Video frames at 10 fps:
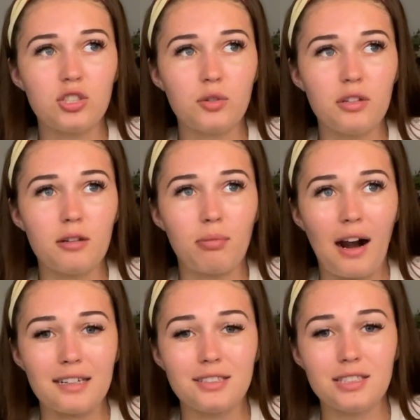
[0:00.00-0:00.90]
doing the
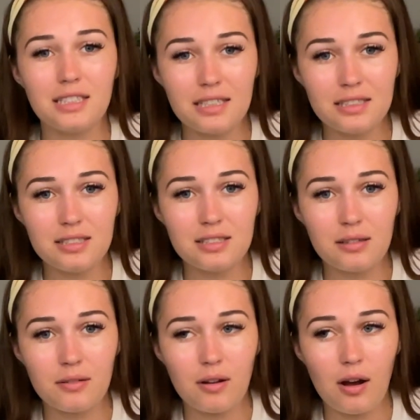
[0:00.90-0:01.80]
practices
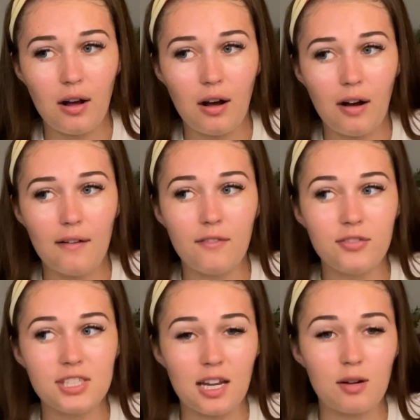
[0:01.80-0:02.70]
of
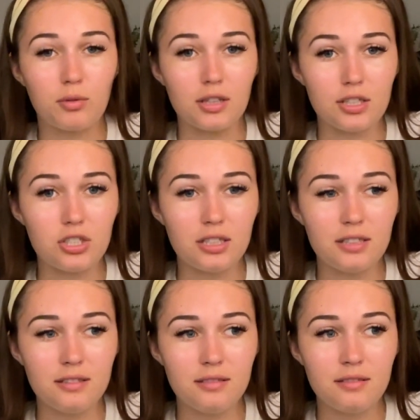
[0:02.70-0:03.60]
said
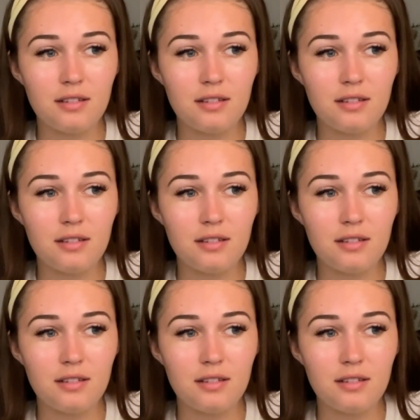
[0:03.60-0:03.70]
religion,